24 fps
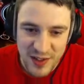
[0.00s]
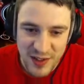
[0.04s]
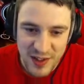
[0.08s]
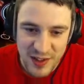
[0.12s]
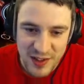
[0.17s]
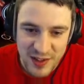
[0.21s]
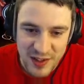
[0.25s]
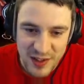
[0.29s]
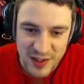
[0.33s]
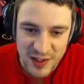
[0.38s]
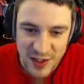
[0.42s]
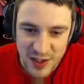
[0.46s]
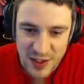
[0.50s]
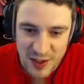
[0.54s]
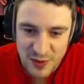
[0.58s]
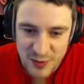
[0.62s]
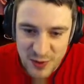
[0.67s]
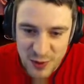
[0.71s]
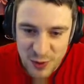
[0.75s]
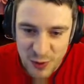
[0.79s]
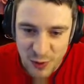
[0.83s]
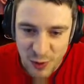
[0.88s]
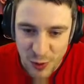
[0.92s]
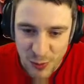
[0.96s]
kind of
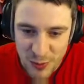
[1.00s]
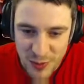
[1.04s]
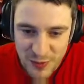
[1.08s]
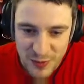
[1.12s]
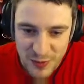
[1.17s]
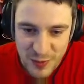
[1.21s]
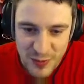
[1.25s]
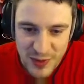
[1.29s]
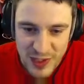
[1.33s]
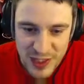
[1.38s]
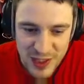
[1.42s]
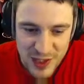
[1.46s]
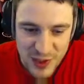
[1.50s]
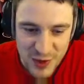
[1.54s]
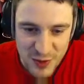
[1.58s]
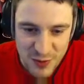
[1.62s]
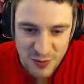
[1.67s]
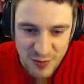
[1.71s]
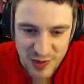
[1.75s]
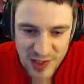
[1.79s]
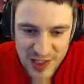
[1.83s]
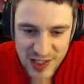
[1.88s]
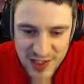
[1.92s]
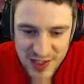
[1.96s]
dropped from the initial
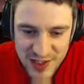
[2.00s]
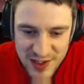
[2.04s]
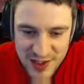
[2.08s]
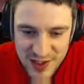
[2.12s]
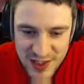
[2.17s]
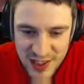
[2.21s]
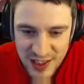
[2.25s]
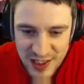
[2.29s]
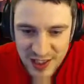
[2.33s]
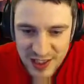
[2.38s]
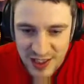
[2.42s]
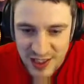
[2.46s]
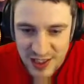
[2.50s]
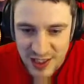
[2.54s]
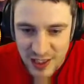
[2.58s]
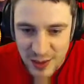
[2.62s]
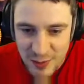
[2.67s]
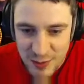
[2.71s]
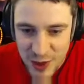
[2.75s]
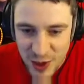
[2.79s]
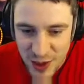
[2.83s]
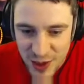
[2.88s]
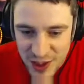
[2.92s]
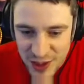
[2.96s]
release. I'm
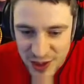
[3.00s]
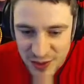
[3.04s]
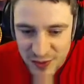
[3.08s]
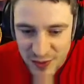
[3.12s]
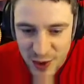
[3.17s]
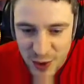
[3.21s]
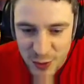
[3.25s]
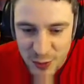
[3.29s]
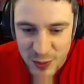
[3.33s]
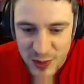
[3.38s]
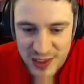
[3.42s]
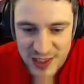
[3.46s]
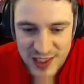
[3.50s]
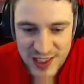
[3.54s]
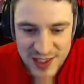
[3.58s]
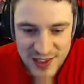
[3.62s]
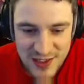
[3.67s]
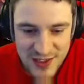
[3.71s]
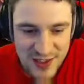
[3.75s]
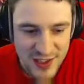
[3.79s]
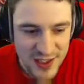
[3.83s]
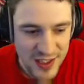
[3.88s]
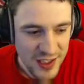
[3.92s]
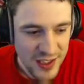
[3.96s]
kind of hoping
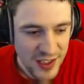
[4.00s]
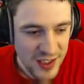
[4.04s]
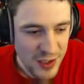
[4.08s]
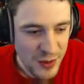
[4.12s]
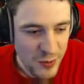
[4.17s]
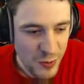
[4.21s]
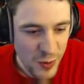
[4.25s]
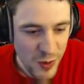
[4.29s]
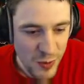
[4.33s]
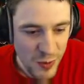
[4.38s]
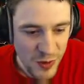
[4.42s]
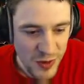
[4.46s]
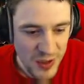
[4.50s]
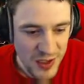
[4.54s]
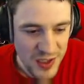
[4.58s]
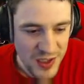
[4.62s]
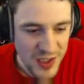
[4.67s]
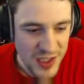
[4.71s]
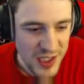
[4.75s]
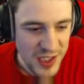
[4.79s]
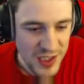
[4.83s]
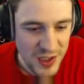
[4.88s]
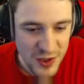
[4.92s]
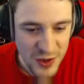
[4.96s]
that's what we're going to
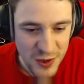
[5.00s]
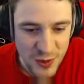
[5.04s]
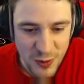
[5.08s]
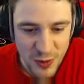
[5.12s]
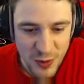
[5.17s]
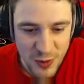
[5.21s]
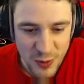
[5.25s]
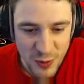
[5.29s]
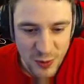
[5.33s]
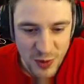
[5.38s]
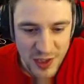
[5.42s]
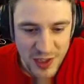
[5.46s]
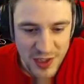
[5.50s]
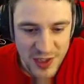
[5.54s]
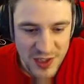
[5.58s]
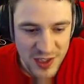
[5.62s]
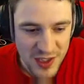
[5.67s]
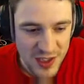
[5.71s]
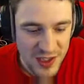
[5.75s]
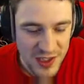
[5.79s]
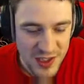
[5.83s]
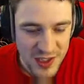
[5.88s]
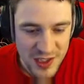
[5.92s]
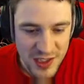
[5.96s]
see in 2.1, is the
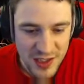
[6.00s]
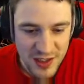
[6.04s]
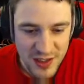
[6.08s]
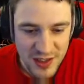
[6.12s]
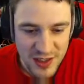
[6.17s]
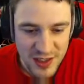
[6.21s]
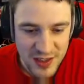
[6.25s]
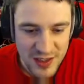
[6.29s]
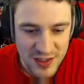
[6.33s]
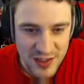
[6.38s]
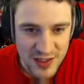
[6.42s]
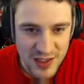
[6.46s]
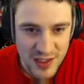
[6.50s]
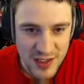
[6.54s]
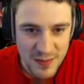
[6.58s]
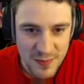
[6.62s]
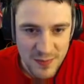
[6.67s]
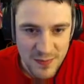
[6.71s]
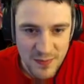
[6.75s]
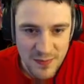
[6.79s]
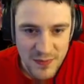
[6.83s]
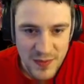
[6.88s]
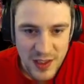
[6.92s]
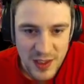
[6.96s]
idea that...
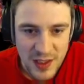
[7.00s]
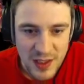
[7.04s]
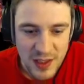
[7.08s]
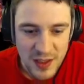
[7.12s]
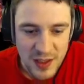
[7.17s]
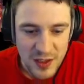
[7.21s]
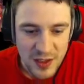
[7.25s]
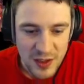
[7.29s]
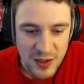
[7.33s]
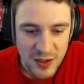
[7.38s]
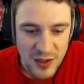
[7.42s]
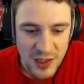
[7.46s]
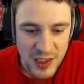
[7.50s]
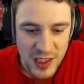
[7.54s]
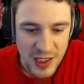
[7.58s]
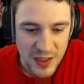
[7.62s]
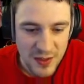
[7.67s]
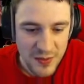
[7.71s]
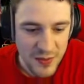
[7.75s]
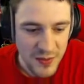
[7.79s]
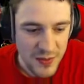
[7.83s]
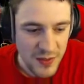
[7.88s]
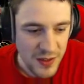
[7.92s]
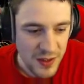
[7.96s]
you can have
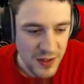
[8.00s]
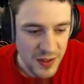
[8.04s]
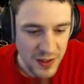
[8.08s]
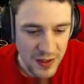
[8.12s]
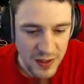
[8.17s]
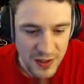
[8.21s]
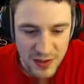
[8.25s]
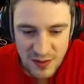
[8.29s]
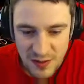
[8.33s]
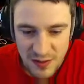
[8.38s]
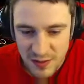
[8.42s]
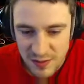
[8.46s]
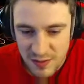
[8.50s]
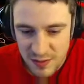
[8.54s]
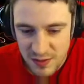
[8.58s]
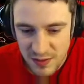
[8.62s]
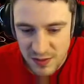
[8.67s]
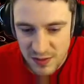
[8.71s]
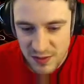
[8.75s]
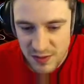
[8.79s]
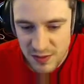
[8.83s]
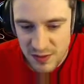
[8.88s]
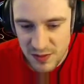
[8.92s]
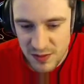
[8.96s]

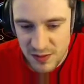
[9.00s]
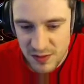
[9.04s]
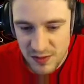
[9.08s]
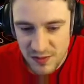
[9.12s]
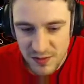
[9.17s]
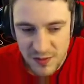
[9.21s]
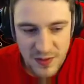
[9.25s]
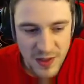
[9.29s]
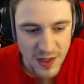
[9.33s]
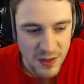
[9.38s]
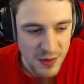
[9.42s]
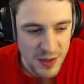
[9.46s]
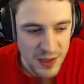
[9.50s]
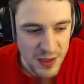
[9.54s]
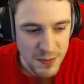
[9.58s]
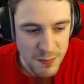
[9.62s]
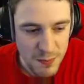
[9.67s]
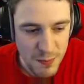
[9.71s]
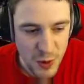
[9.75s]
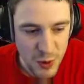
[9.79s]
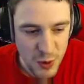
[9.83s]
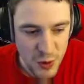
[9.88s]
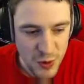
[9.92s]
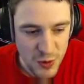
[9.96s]
various
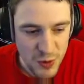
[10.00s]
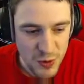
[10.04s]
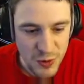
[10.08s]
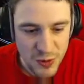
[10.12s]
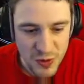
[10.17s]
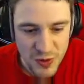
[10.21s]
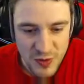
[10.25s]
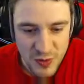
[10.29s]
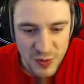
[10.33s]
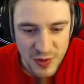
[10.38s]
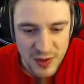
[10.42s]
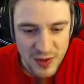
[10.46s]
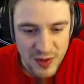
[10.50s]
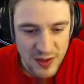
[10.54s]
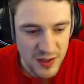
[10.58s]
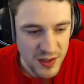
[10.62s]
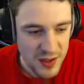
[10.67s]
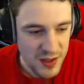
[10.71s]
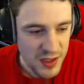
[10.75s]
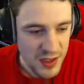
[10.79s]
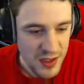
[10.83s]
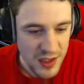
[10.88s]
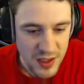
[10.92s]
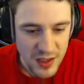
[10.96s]
modules with
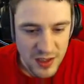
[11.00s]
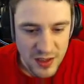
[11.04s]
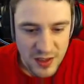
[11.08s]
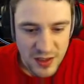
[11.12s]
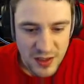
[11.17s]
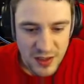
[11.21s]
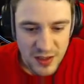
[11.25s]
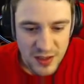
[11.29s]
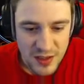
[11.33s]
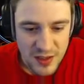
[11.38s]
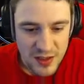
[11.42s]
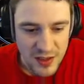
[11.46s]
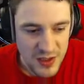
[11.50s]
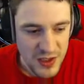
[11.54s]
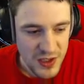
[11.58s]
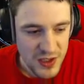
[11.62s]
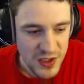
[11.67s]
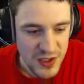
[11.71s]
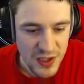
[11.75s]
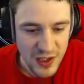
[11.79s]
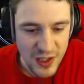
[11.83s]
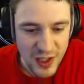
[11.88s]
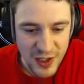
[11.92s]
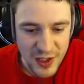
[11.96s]

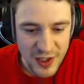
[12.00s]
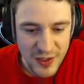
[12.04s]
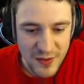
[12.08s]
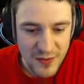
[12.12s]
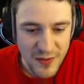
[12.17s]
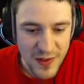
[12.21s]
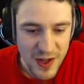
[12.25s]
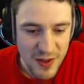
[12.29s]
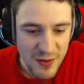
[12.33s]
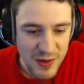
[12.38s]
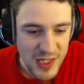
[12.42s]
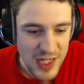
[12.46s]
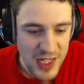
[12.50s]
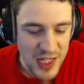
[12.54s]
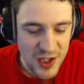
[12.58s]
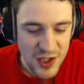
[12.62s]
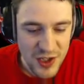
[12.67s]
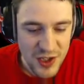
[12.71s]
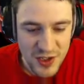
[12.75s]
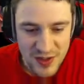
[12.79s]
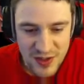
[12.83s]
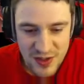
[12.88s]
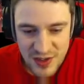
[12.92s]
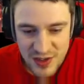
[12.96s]
slight
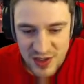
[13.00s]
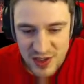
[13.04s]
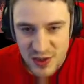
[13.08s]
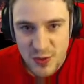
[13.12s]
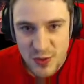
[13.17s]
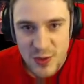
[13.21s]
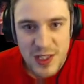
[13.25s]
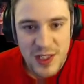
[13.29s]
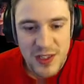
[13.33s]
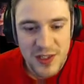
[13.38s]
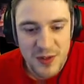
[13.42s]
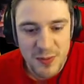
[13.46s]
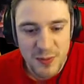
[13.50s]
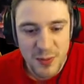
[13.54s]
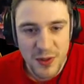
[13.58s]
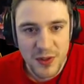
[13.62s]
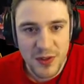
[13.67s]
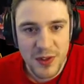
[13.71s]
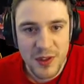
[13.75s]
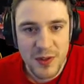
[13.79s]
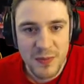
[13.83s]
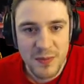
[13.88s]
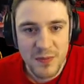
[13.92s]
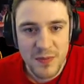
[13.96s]
variations and tweaks upon
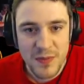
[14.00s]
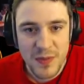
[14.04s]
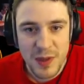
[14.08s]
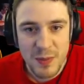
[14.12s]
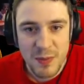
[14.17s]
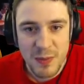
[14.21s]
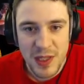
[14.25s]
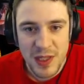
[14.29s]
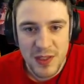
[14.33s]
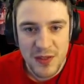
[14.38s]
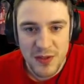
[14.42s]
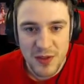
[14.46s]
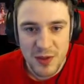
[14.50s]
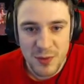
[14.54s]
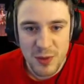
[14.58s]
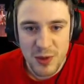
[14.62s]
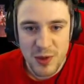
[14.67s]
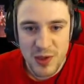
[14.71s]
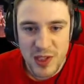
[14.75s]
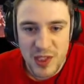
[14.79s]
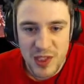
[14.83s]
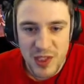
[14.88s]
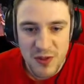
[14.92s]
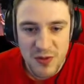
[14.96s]
them based on a
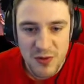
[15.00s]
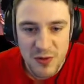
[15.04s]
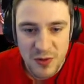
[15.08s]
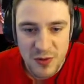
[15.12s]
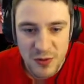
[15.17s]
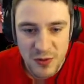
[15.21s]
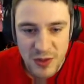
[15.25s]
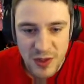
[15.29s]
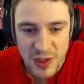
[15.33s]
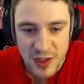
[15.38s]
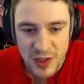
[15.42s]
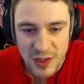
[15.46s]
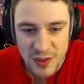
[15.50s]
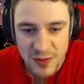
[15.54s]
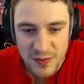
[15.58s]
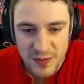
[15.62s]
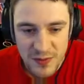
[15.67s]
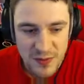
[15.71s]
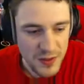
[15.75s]
procedural kind of